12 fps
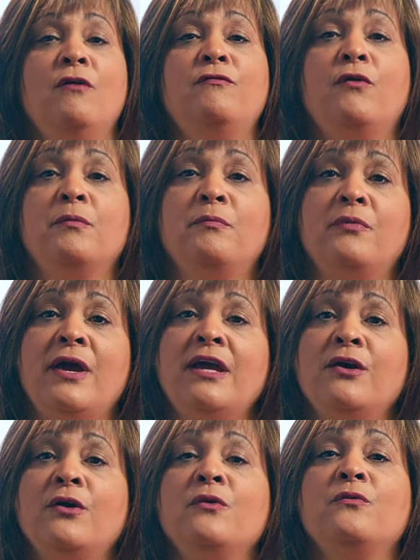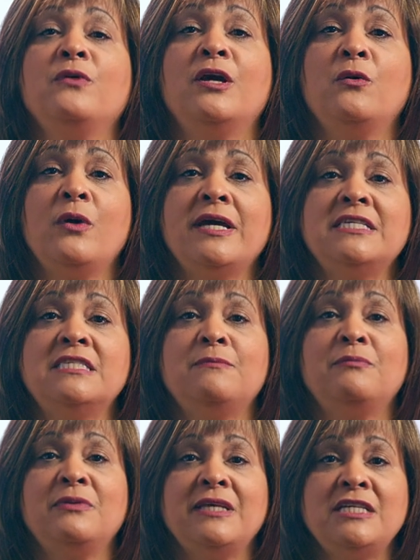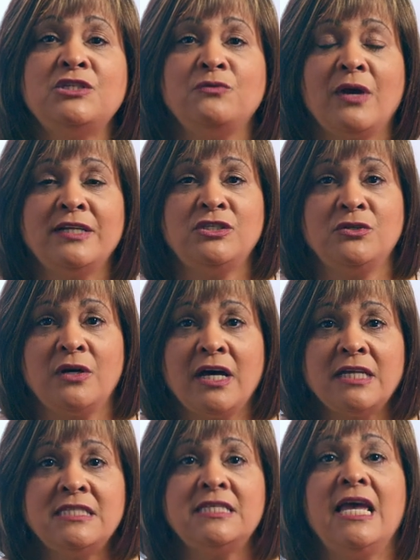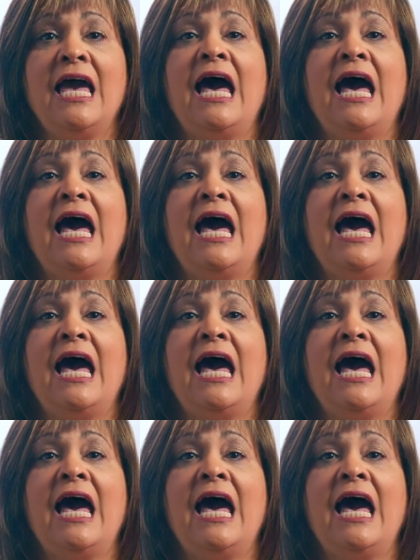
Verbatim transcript: For prayer requests, please write to us